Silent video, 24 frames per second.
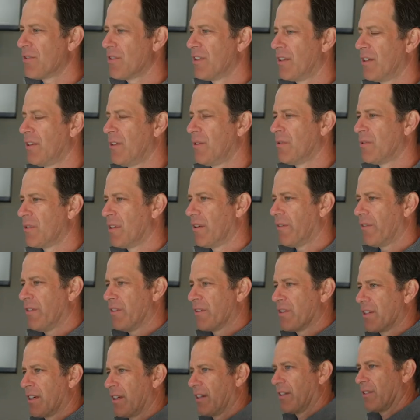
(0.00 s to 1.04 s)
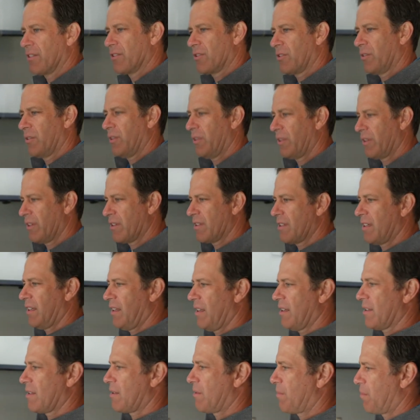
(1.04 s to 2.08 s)
the huge difference here. So you can see
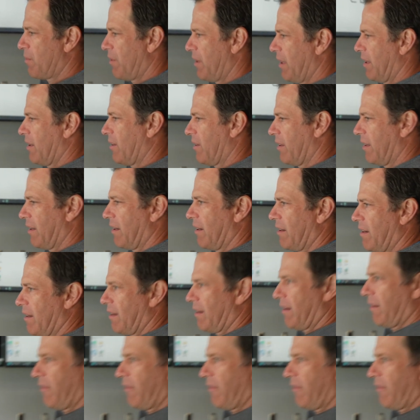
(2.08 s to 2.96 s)
this pretty clear here.